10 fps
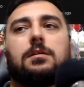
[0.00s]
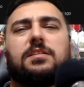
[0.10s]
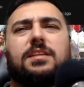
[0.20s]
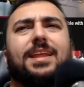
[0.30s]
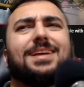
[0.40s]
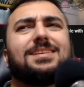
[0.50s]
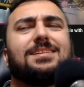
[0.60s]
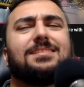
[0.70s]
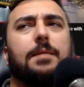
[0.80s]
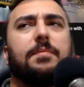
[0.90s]
The
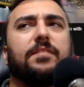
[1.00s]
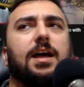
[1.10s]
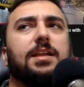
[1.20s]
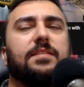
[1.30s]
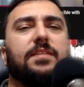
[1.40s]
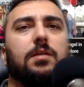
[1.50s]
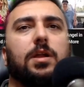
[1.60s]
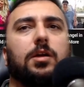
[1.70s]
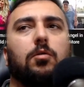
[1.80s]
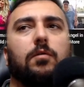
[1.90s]
next type of content that I want
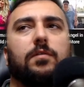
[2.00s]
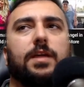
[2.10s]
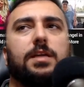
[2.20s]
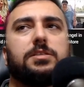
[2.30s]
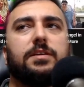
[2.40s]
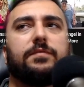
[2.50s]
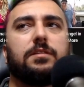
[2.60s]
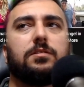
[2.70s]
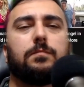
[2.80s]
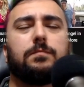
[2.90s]
to go over that Jiffy
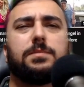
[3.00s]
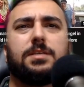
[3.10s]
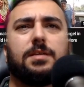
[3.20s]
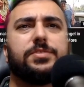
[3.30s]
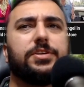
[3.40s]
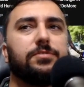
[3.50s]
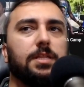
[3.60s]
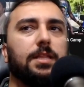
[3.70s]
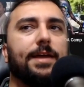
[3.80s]
Lube seems to use a lot